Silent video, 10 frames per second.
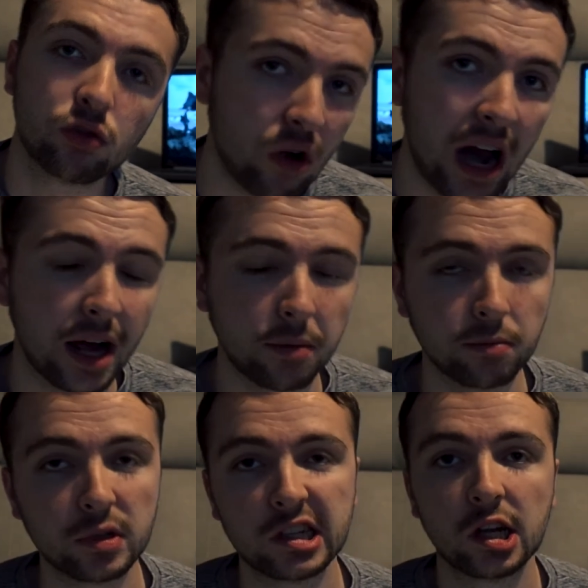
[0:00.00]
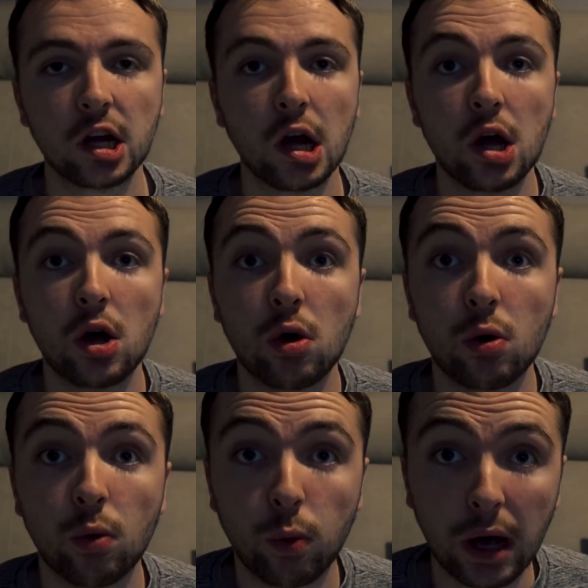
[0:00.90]
grams,
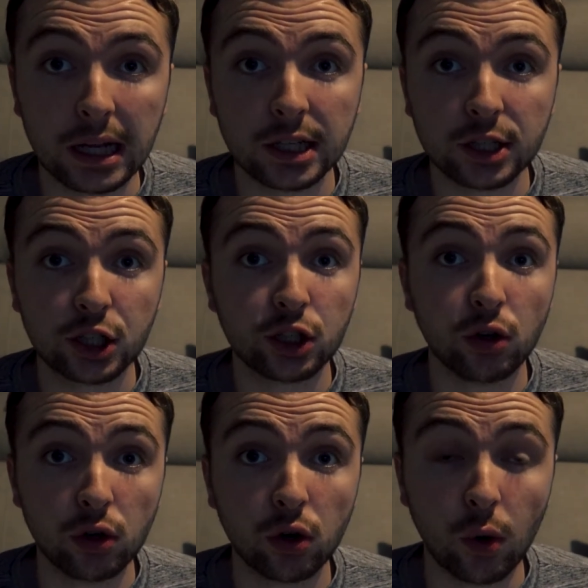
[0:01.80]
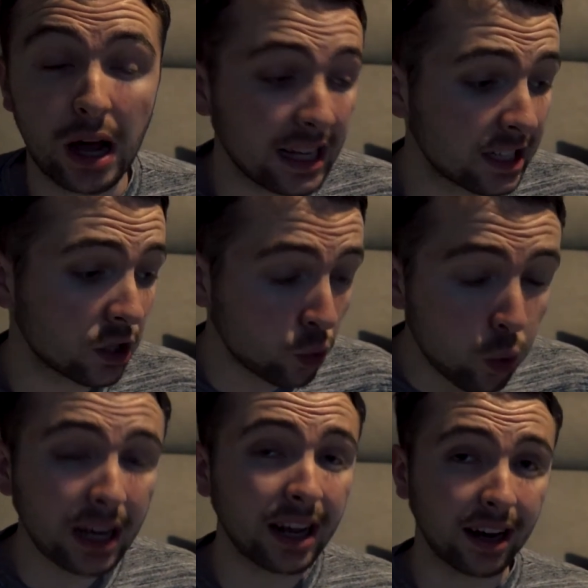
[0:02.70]
which, you know, is
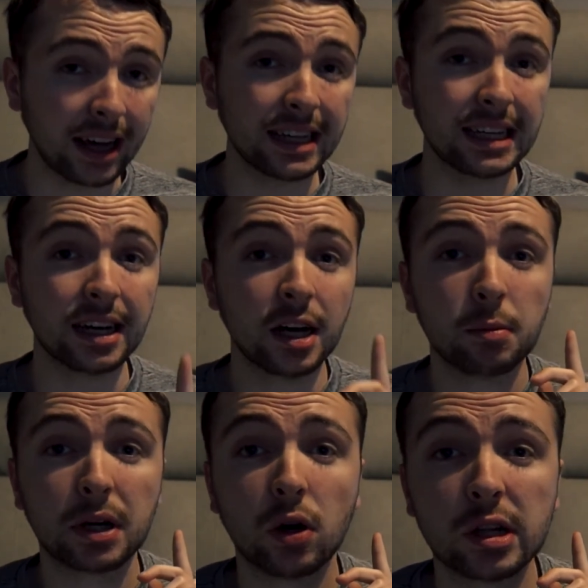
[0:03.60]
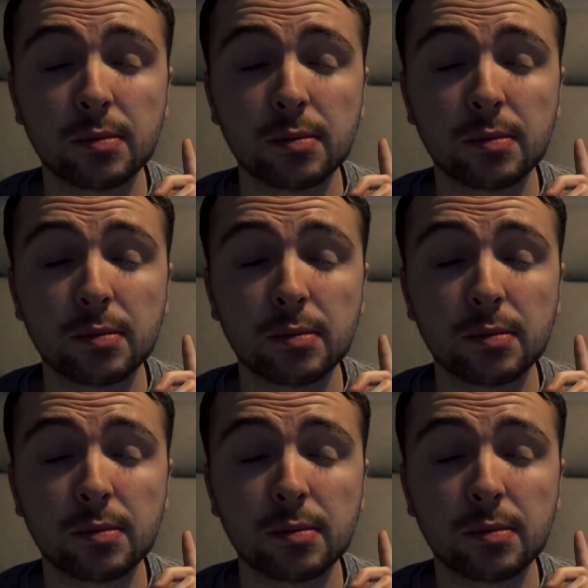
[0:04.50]
quite light because